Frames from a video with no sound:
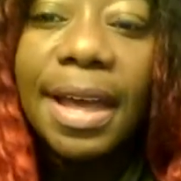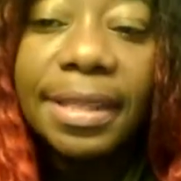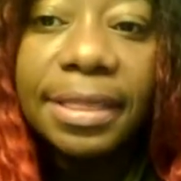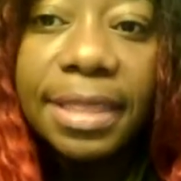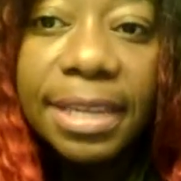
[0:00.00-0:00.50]

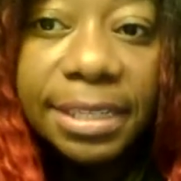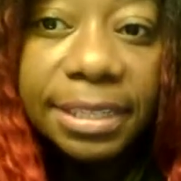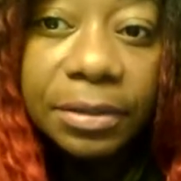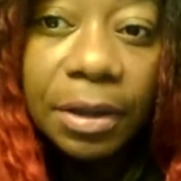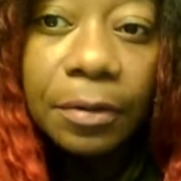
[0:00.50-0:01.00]
and
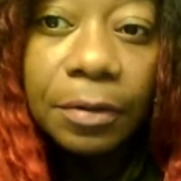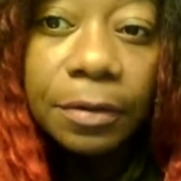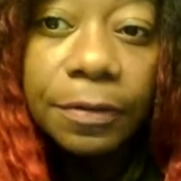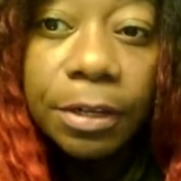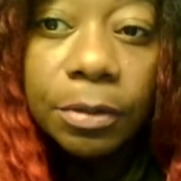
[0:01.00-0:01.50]
this
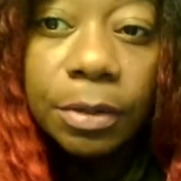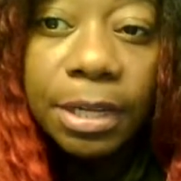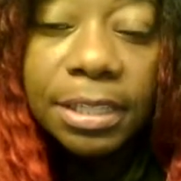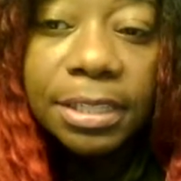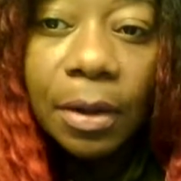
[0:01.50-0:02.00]
review
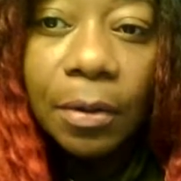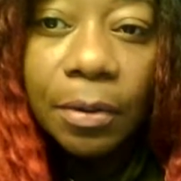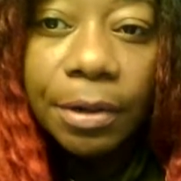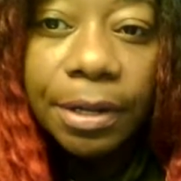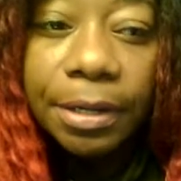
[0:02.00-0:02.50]
is
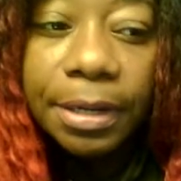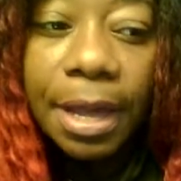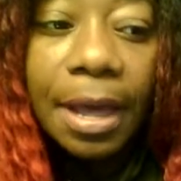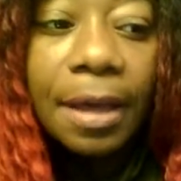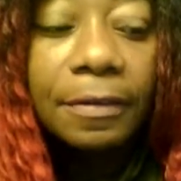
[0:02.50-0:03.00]
on
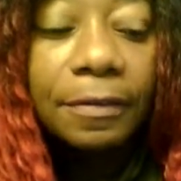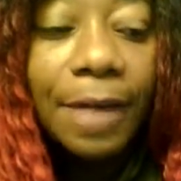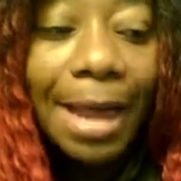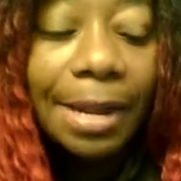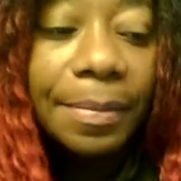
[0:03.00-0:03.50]

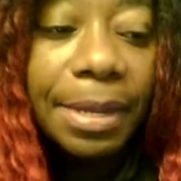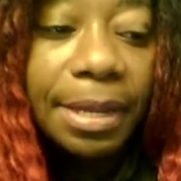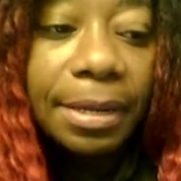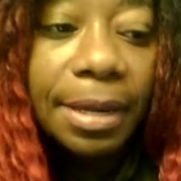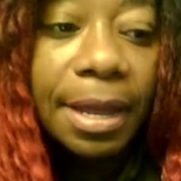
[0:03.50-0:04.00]

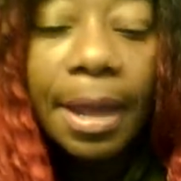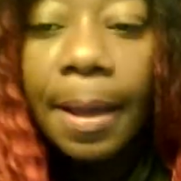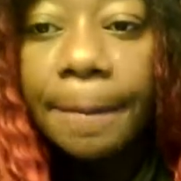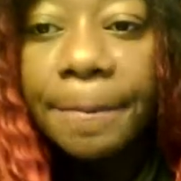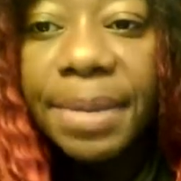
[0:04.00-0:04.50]
vitamin
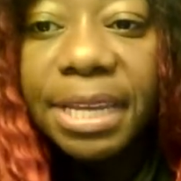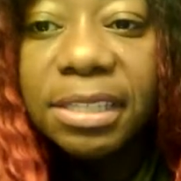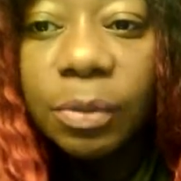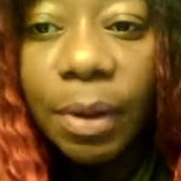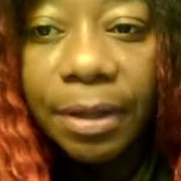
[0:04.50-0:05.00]

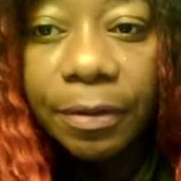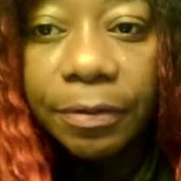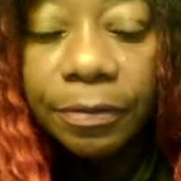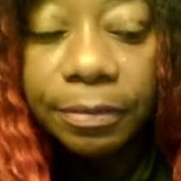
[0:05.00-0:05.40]
B12